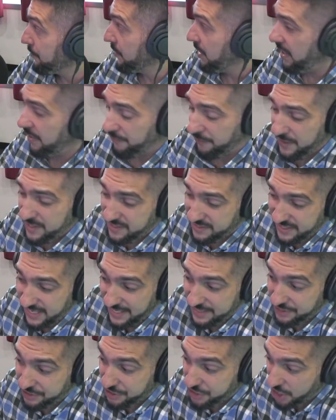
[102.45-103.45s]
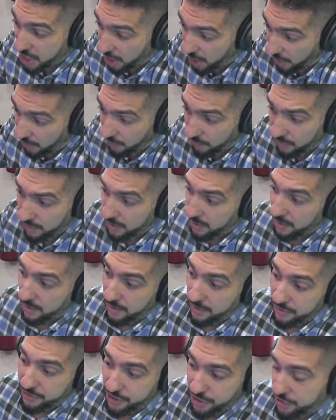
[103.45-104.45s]
If he says no,
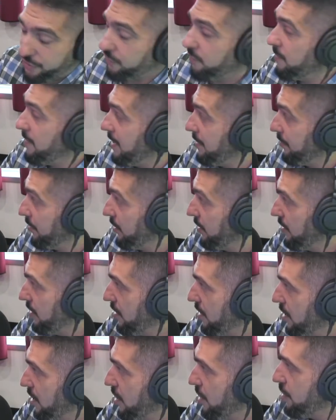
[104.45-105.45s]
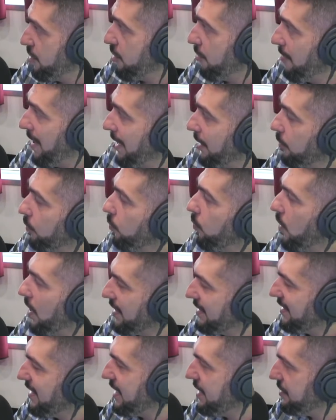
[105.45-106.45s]
just remember, no matter
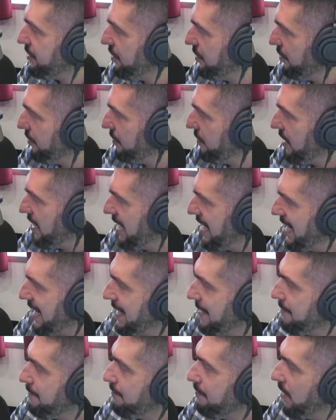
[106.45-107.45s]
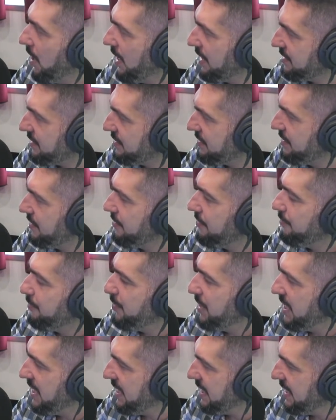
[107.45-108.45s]
what they do, it must
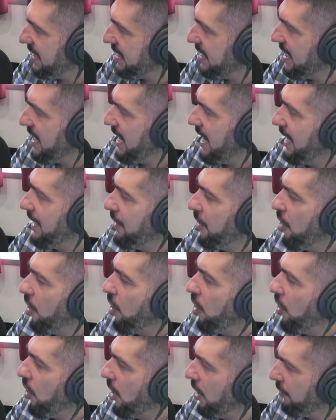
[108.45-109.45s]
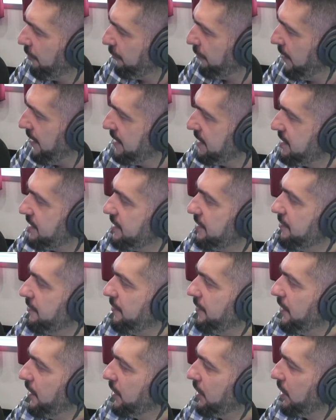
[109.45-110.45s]
be an
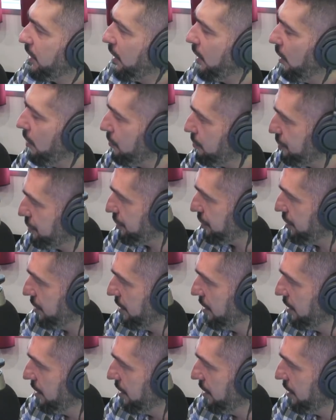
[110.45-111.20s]
offensive coach.